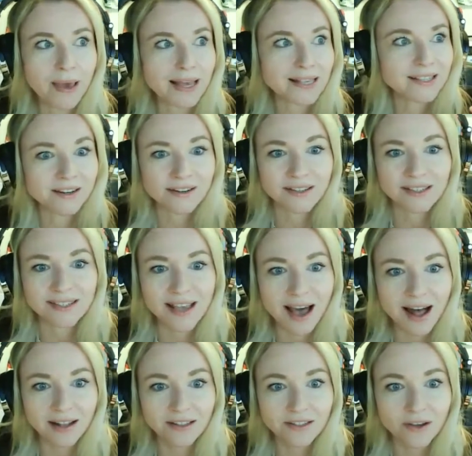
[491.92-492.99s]
as a
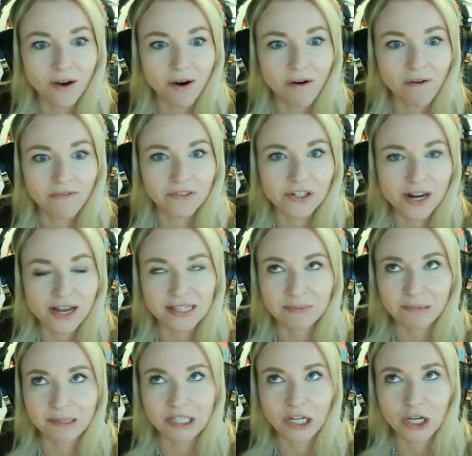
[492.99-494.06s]
result of
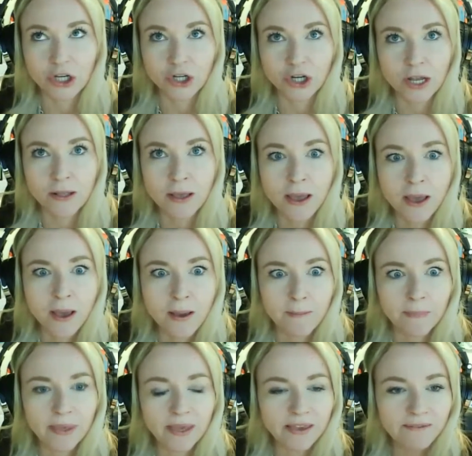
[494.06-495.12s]
transplantation
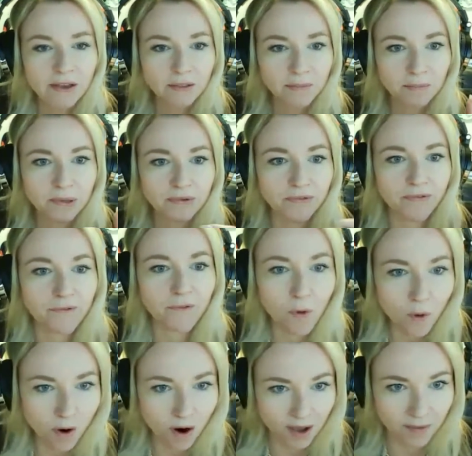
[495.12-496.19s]
even
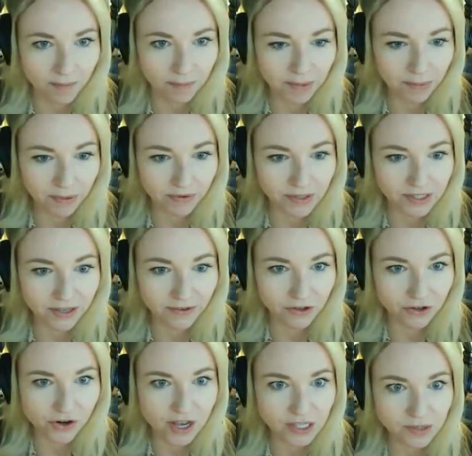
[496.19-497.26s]
before people receiving
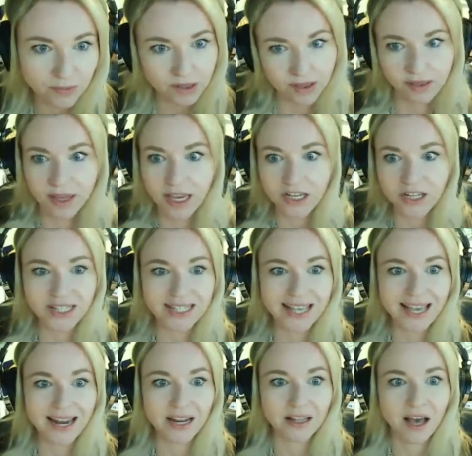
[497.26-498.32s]
transplant, they just
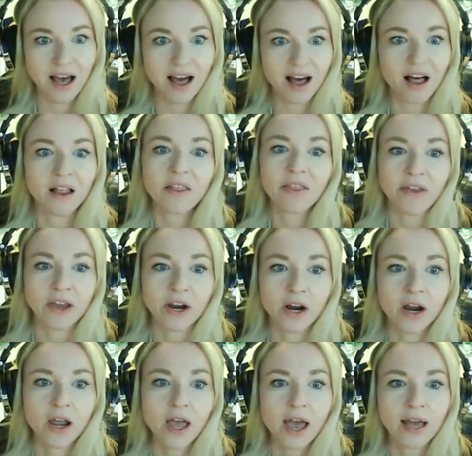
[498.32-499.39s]
getting healthier.
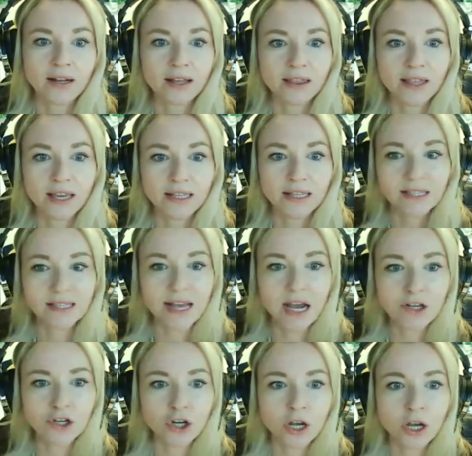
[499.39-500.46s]
And I think it's
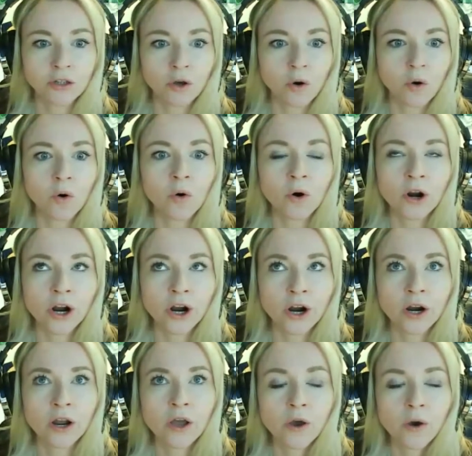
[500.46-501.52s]
such an
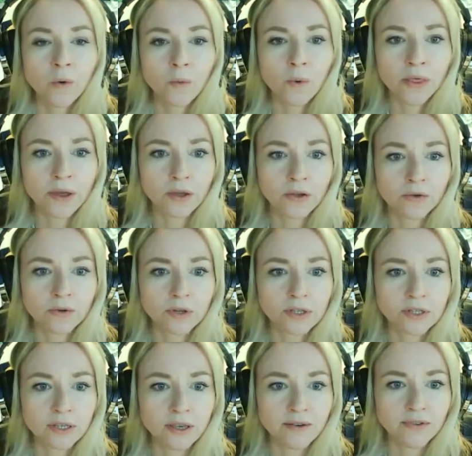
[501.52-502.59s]
honor whether you
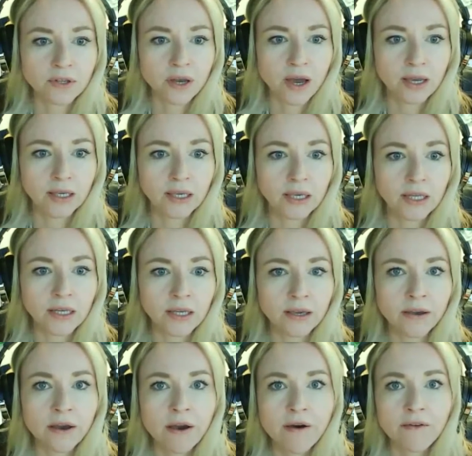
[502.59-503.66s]
received a
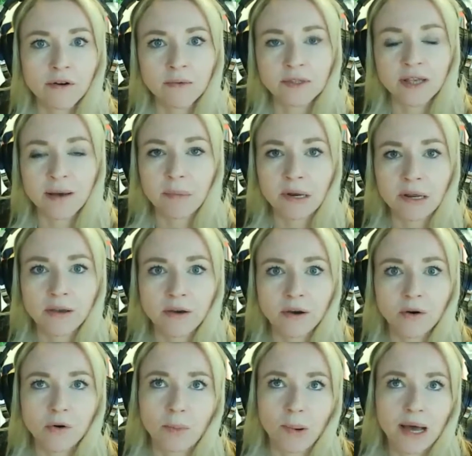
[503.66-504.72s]
kidney from somebody
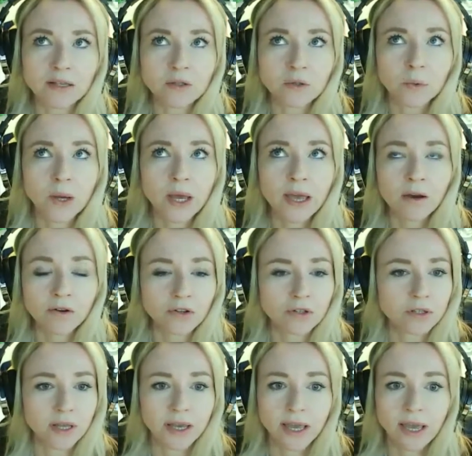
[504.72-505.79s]
who passed away or
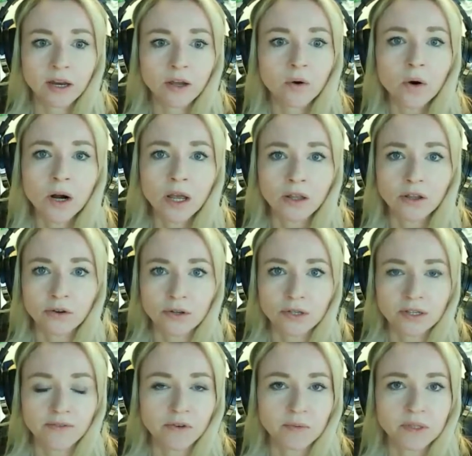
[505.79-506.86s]
just like any organ you
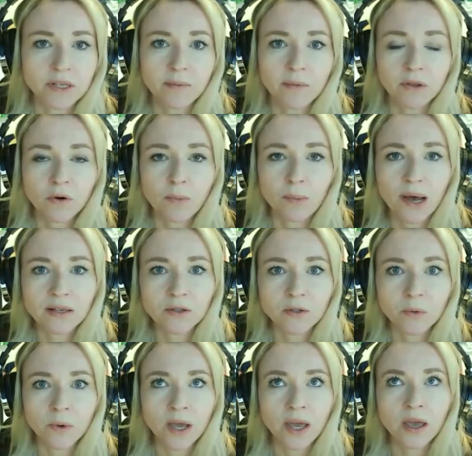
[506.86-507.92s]
received from someone who passed
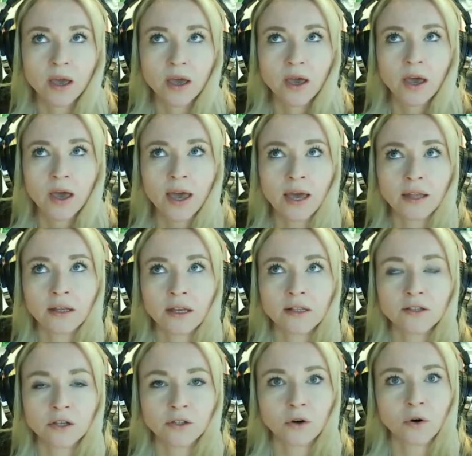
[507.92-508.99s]
away. And
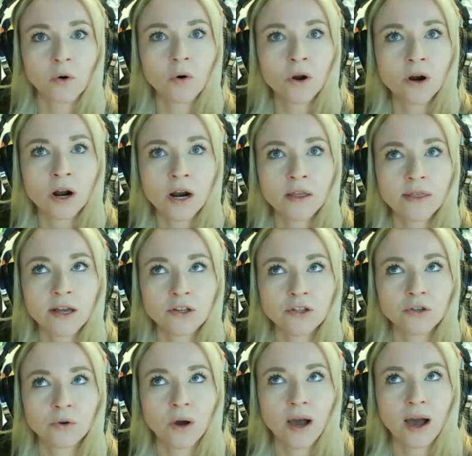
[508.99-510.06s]
it's an honor that
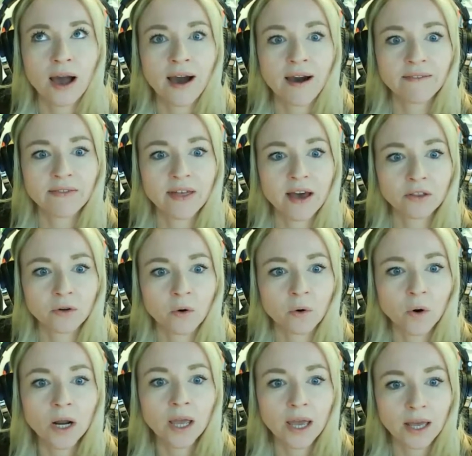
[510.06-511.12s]
you have that
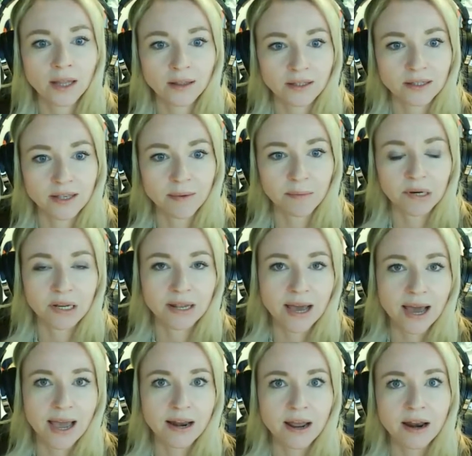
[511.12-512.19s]
organ that somebody
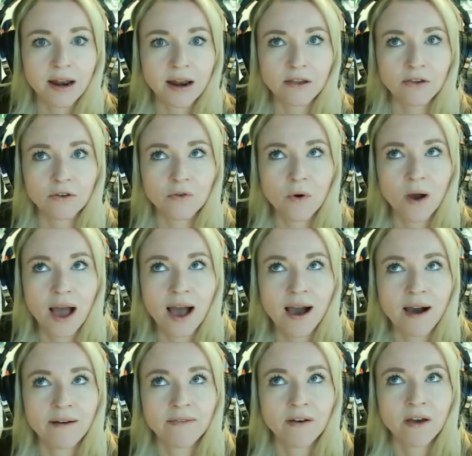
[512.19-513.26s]
died and you
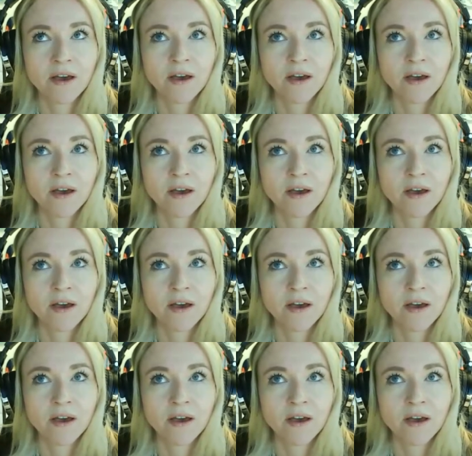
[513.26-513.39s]
have